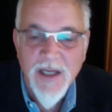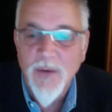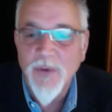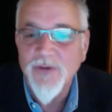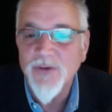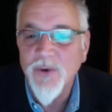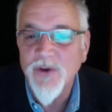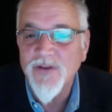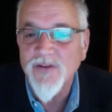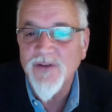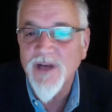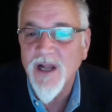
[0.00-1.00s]
was always
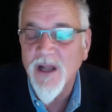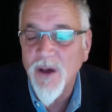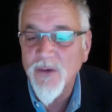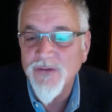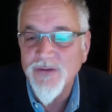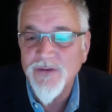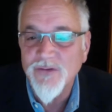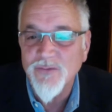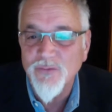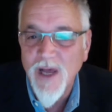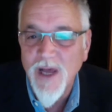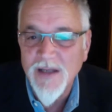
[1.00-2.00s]
the closest
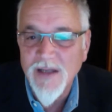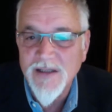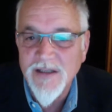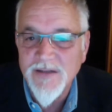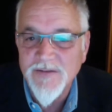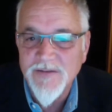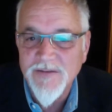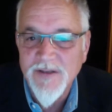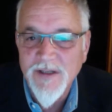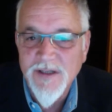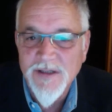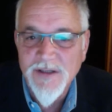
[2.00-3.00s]
relative
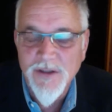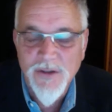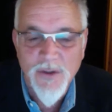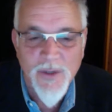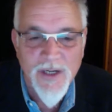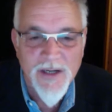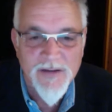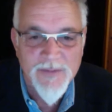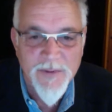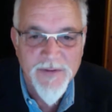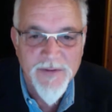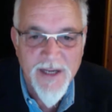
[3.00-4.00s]
to Queen Elizabeth
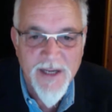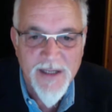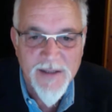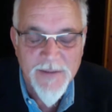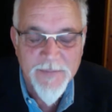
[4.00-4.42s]
II.